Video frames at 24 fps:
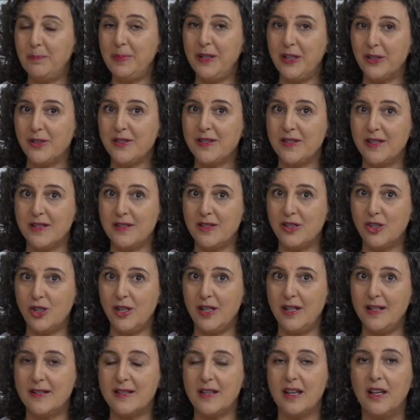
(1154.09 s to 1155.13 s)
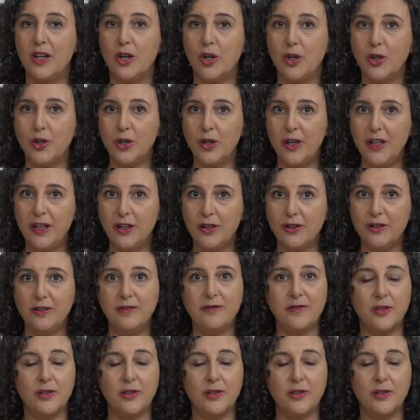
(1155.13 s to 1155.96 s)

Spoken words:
pierce this cheese earlier,